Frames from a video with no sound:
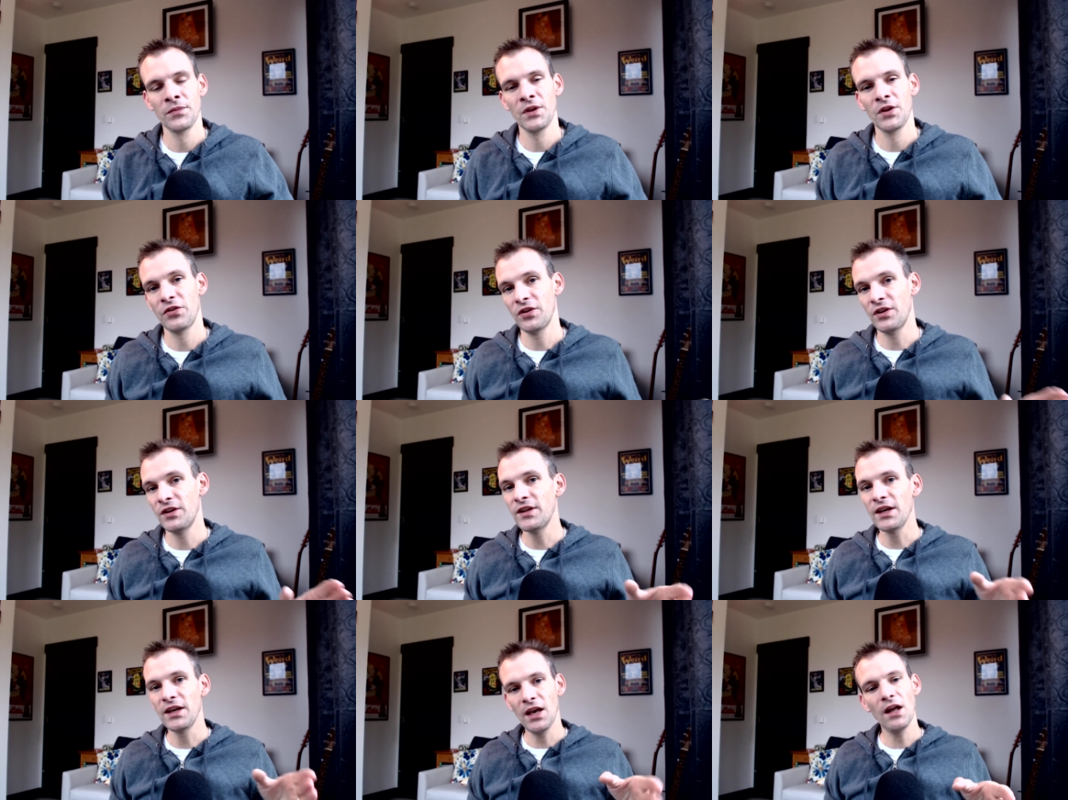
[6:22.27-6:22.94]
So then
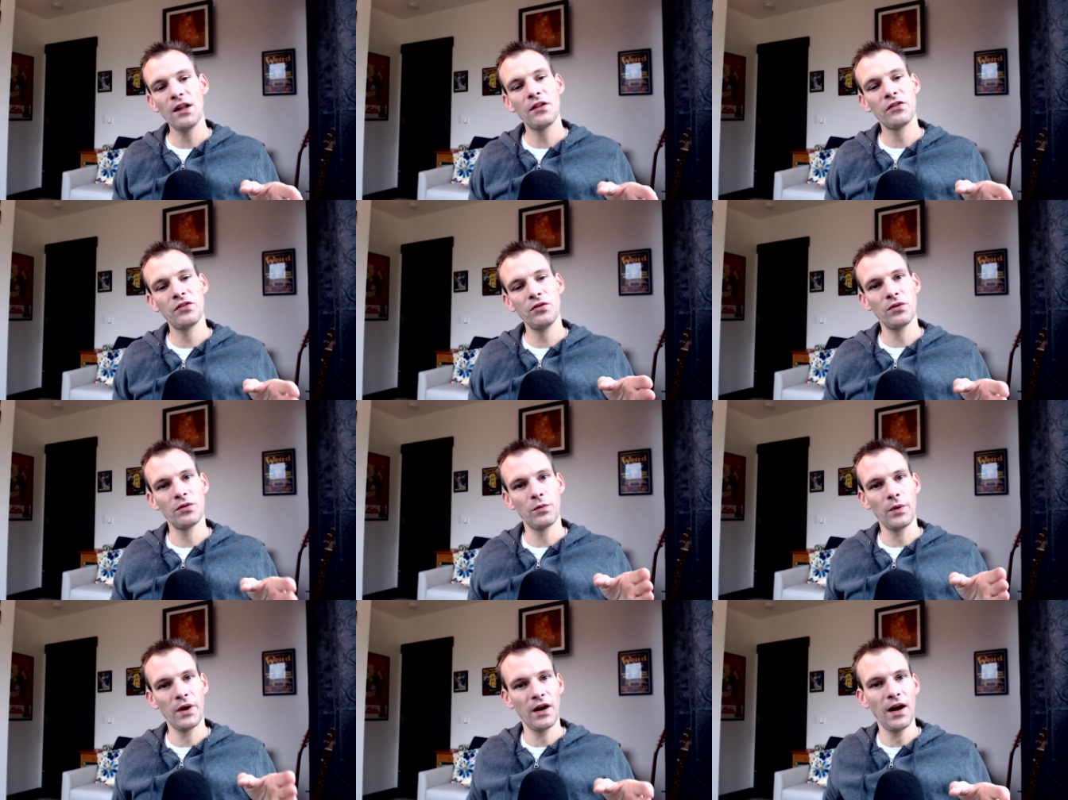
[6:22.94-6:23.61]
they get to
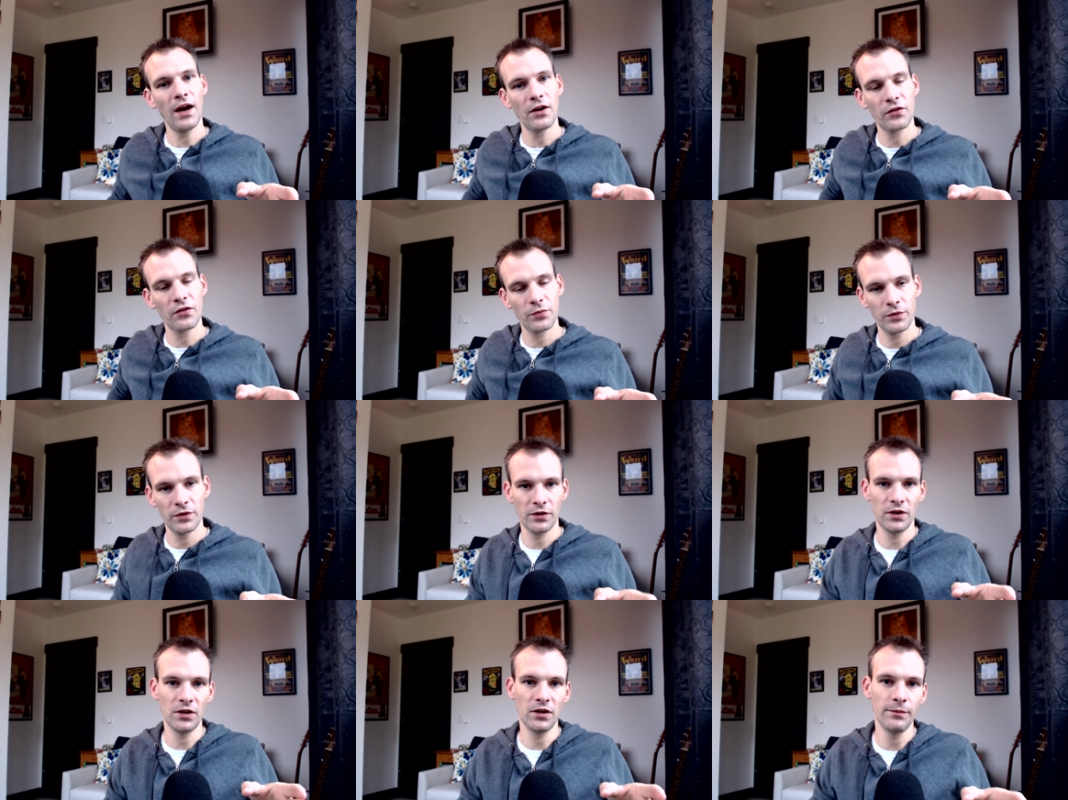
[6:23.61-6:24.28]
the warehouse where
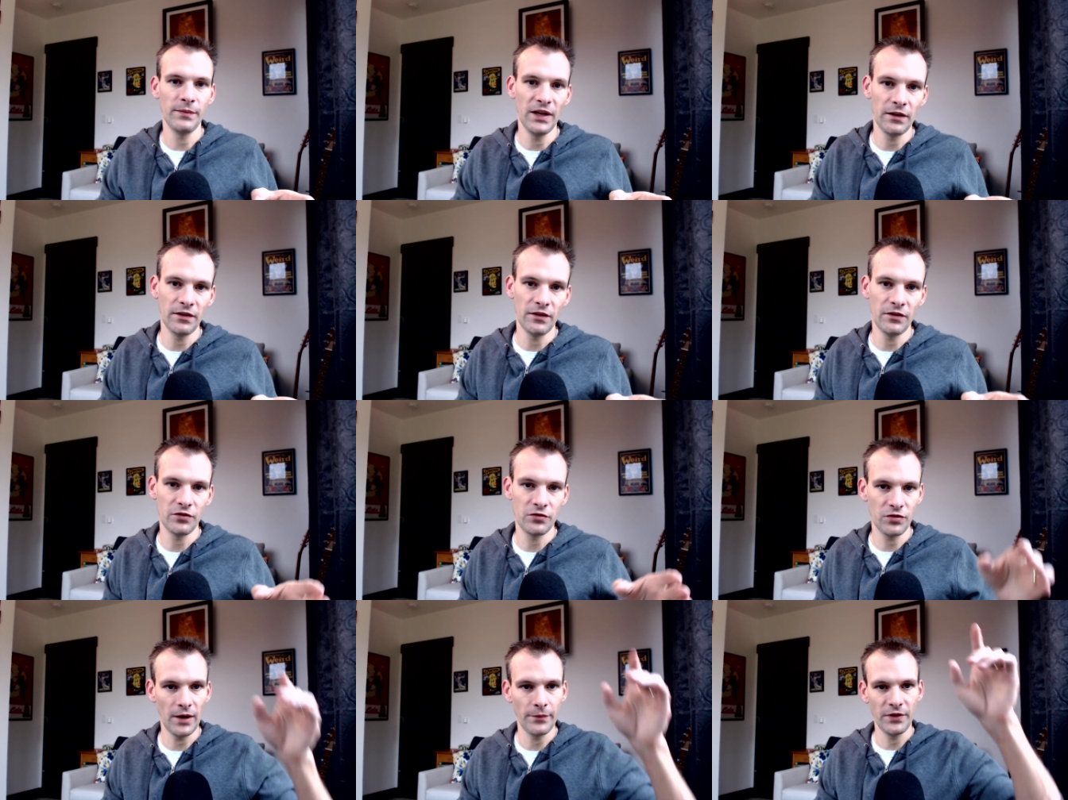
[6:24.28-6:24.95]
they're going to make this
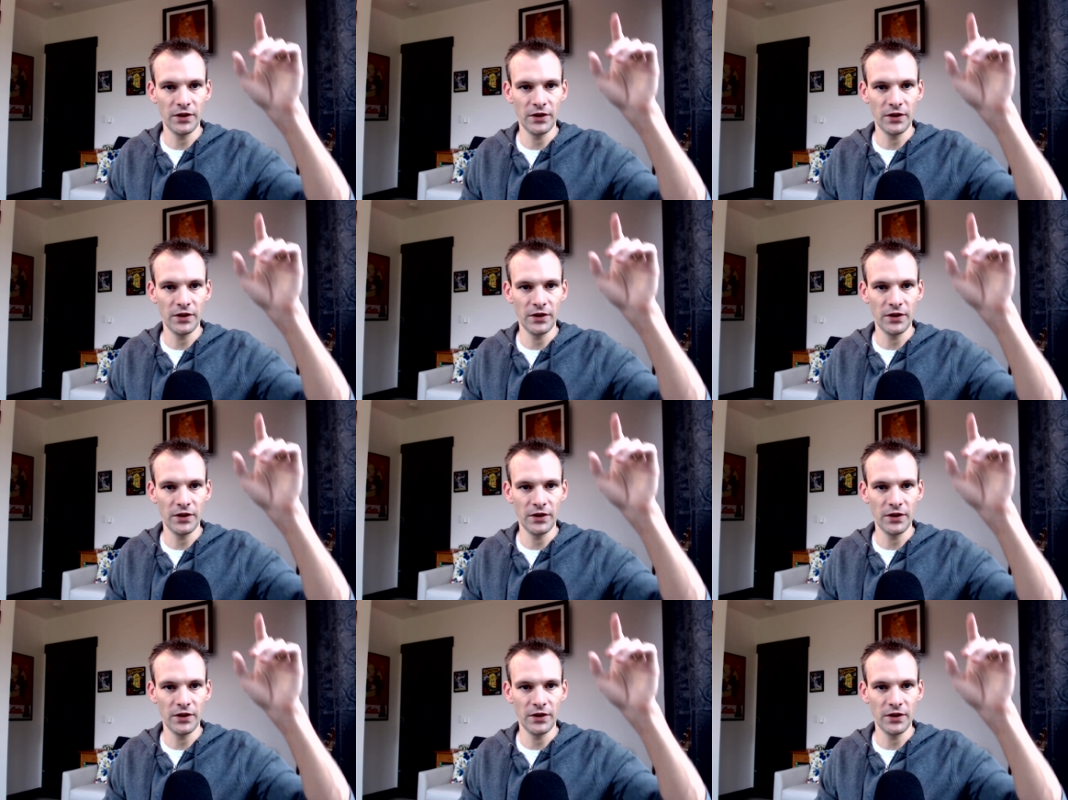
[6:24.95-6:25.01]
drop.